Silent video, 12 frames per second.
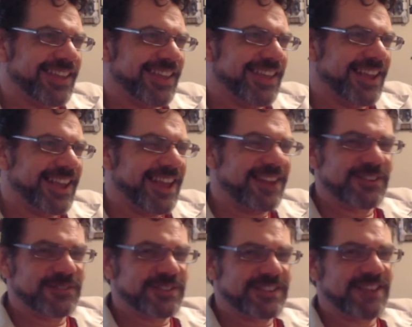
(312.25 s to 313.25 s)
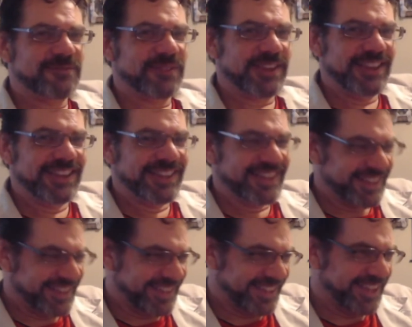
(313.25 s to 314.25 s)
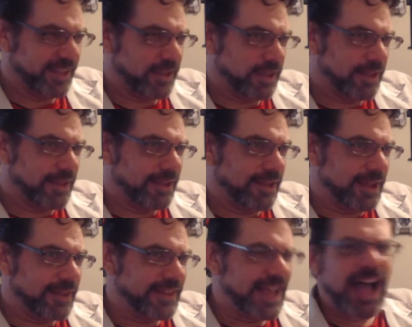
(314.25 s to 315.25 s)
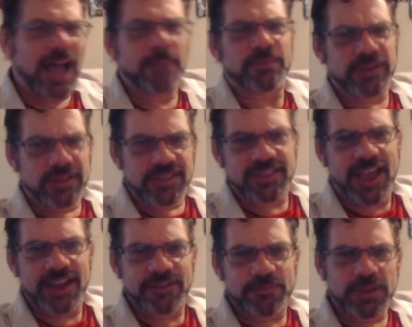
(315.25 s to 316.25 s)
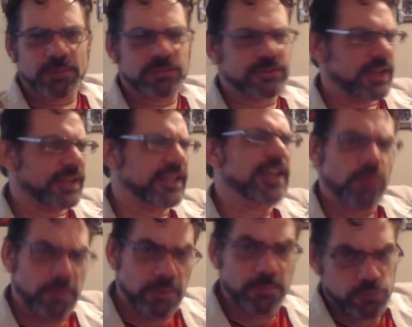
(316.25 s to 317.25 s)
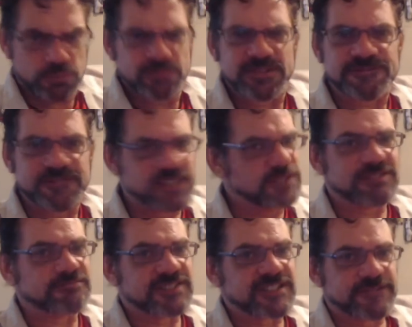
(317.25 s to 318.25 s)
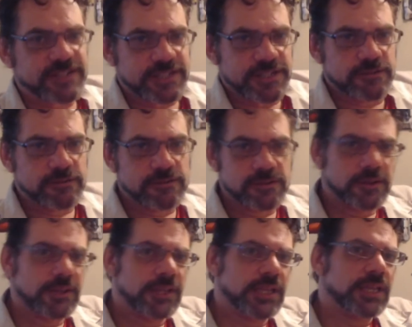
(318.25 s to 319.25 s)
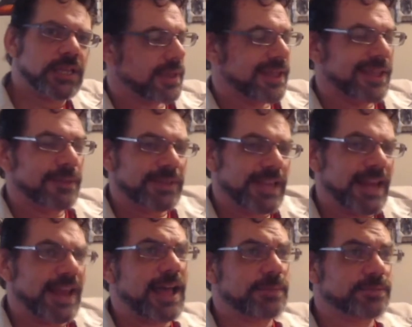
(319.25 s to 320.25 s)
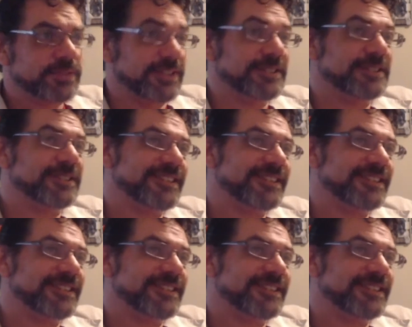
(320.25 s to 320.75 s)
kind of upset me. The obstinate side of me was like, "Hey, you want to make a video? I'll make a video." But that obstinance